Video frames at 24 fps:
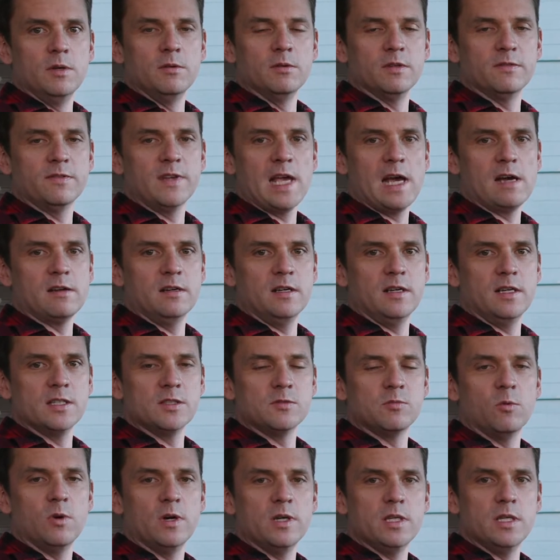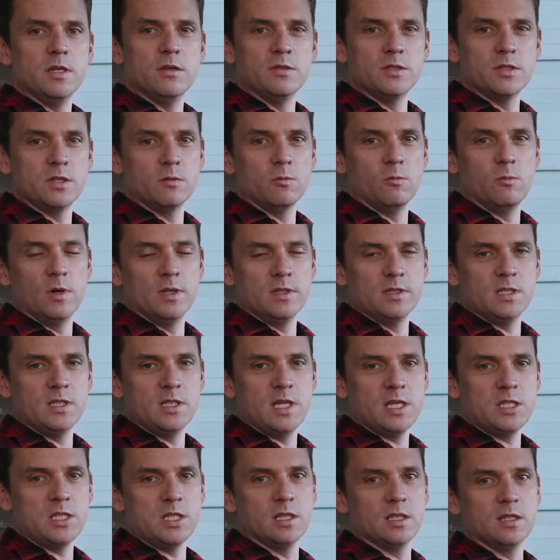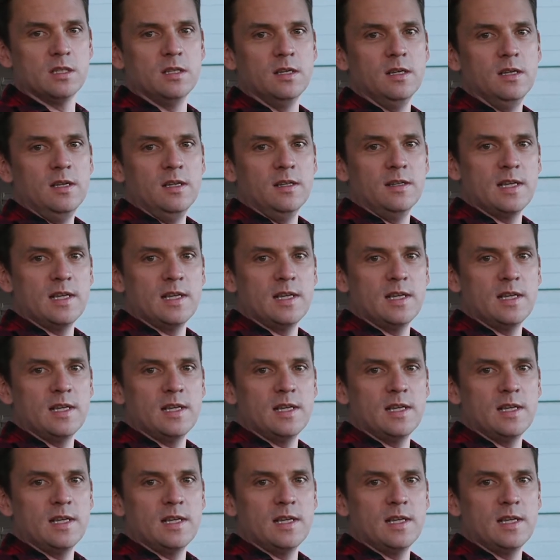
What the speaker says: we would have counted as one user, one session.